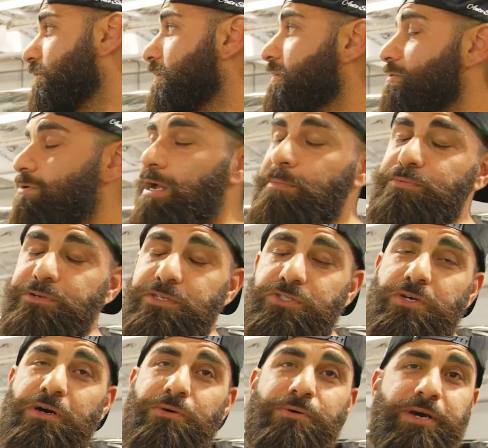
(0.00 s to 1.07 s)
car to wrap when it's
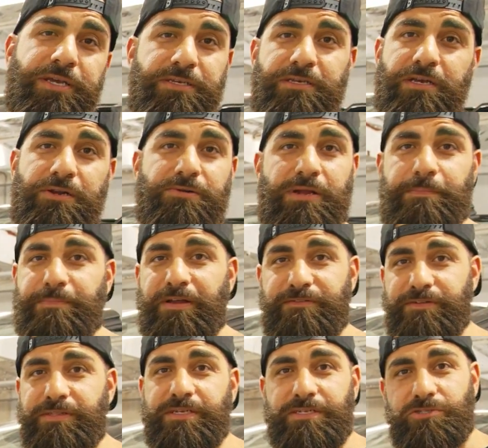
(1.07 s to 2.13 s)
all white. You gotta wrap
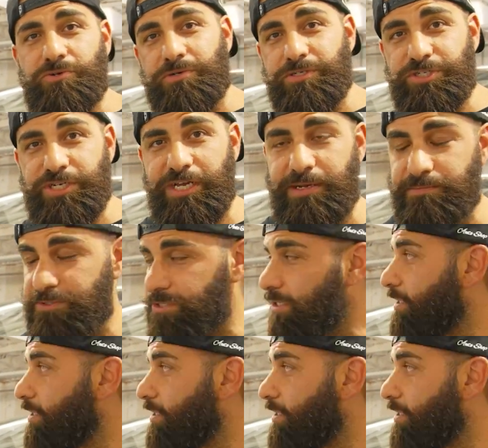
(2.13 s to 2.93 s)
everything, door jams,